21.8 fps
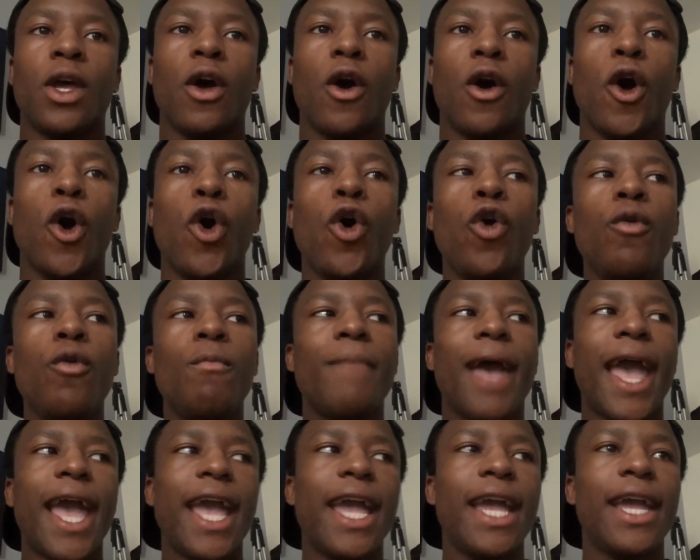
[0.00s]
Who
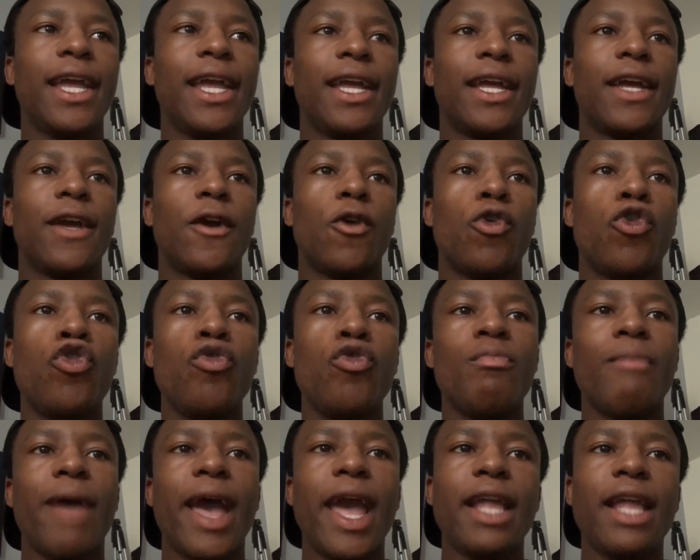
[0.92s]
made
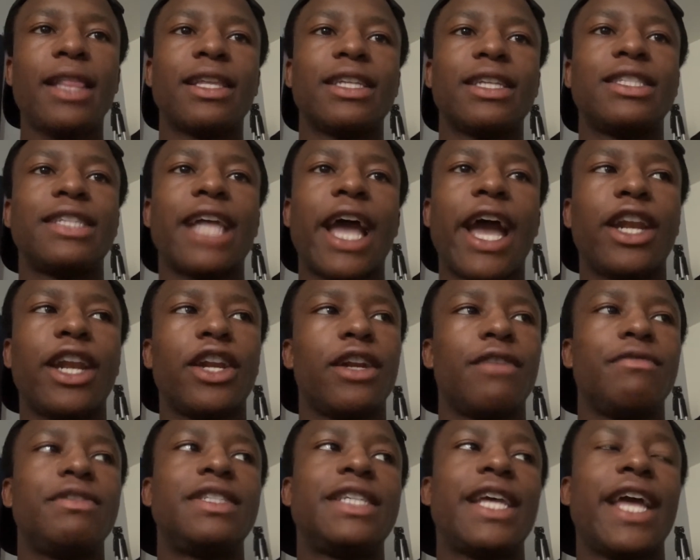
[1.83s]
the standard
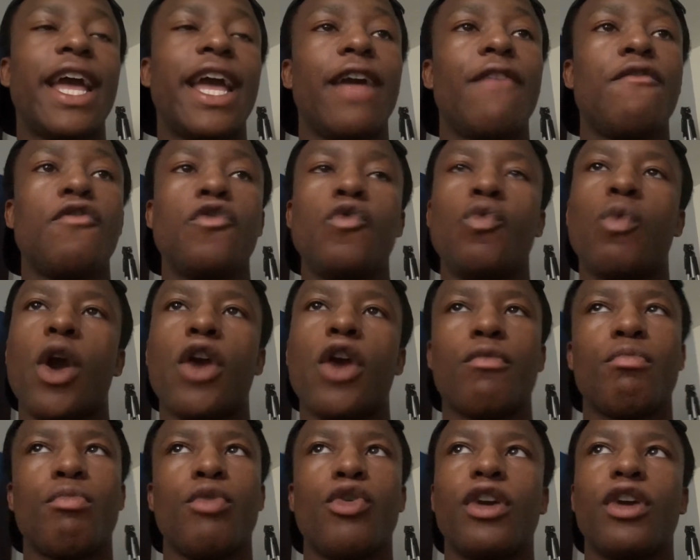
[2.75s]
of saying if you work
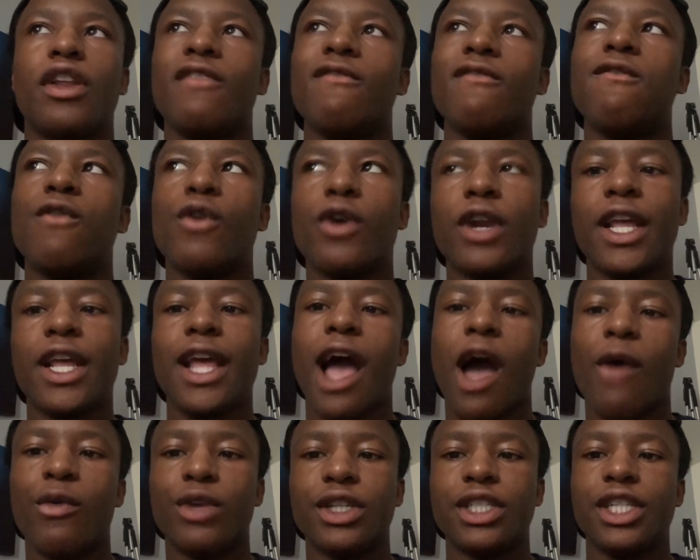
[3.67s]
more than 40
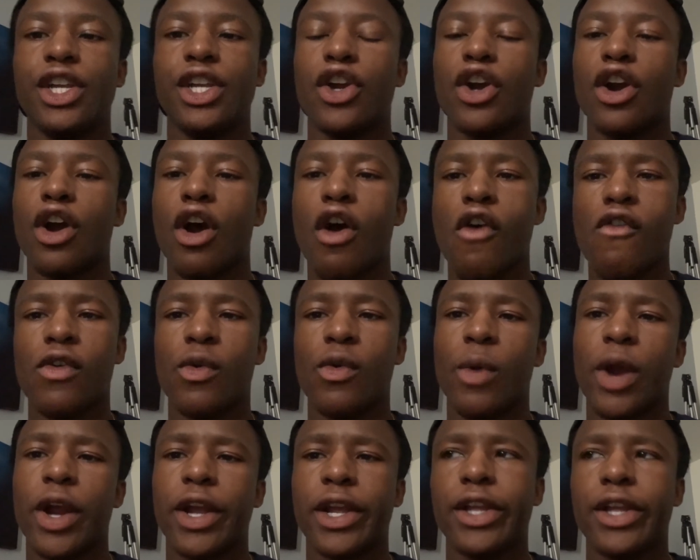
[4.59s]
hours then you're
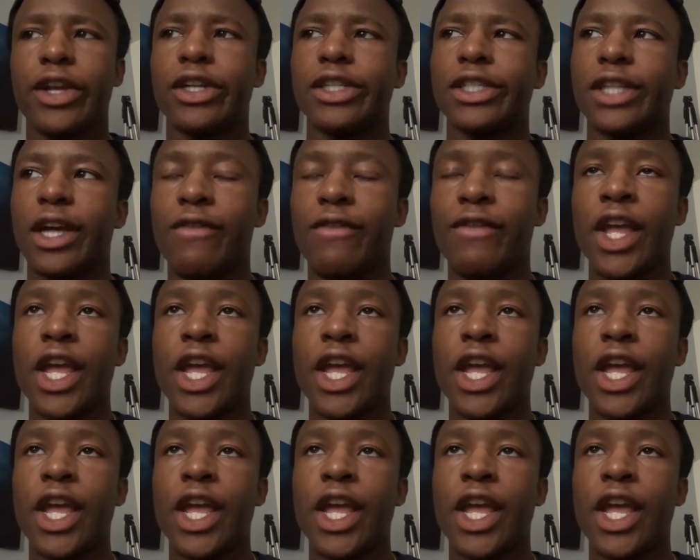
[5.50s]
overworking yourself?